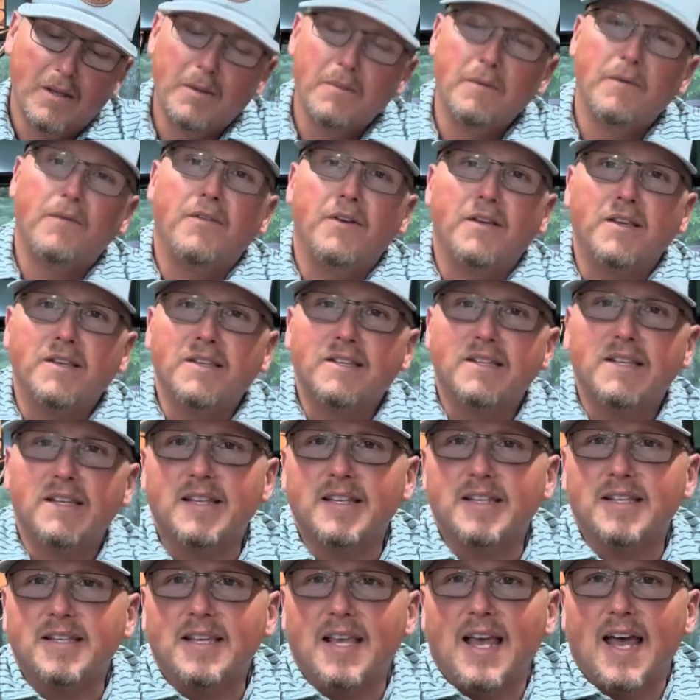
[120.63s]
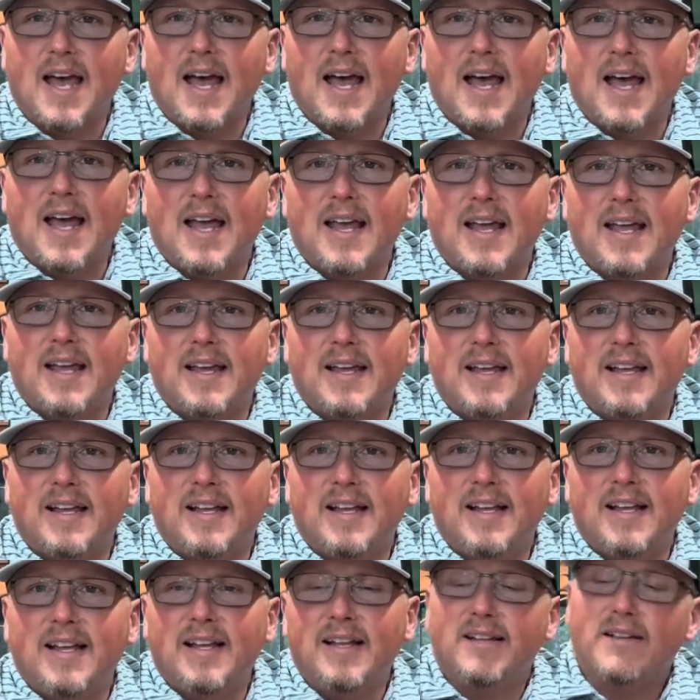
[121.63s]
You can see this guy.
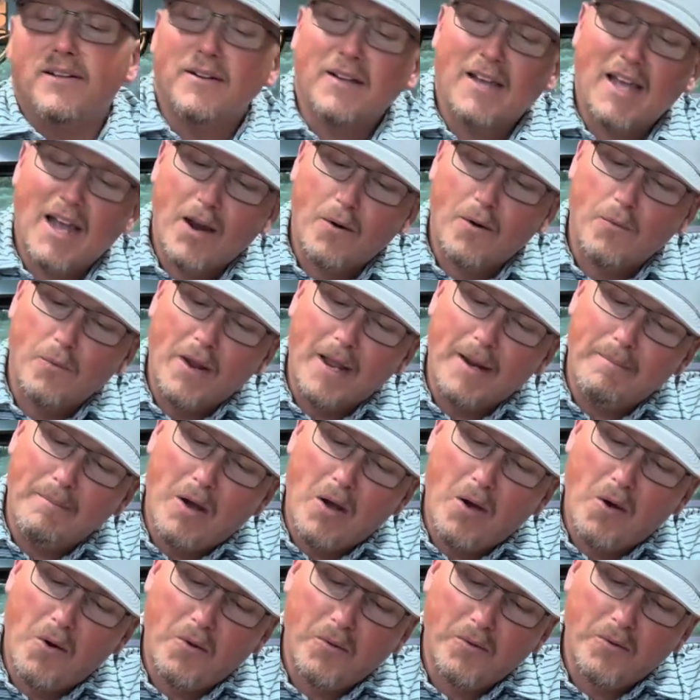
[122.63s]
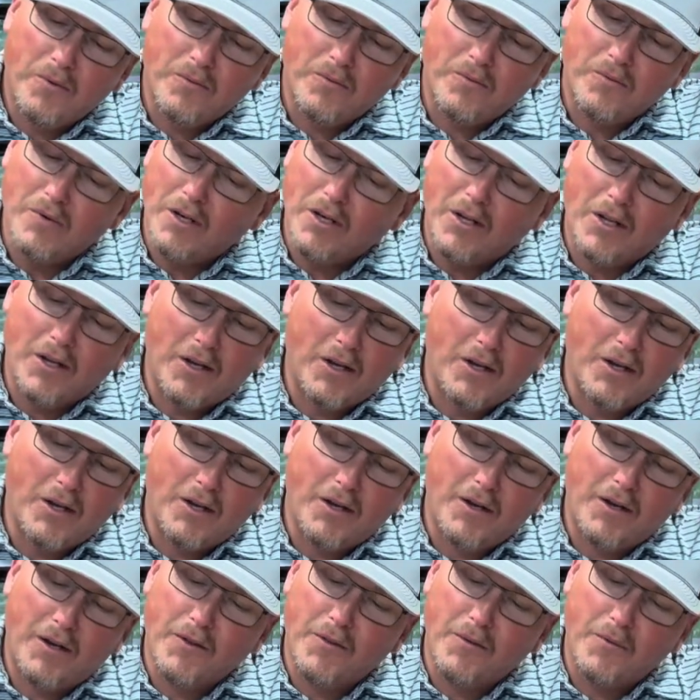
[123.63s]
Little guy, red bone.
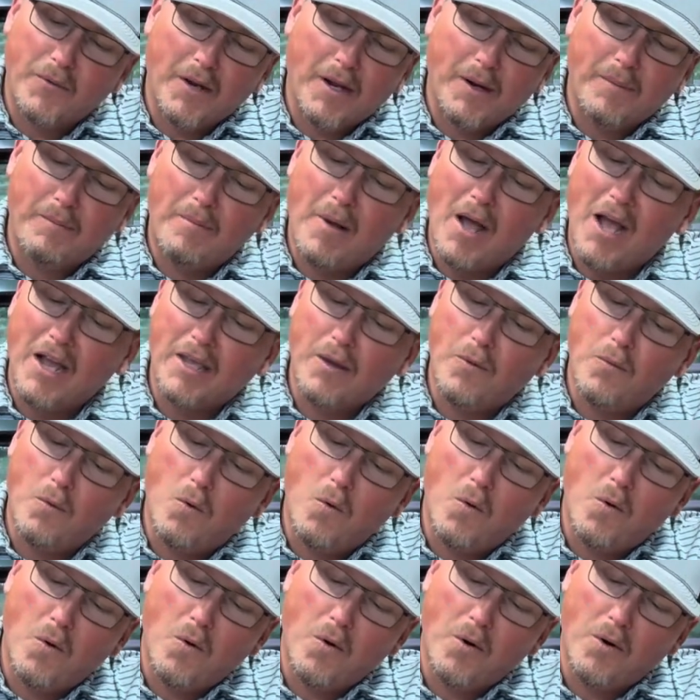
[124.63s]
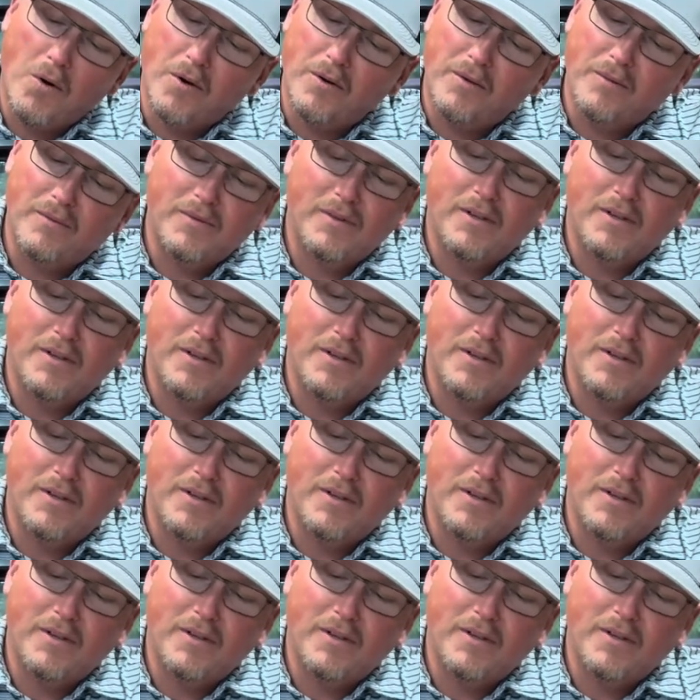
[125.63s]
Love the red pocket worn.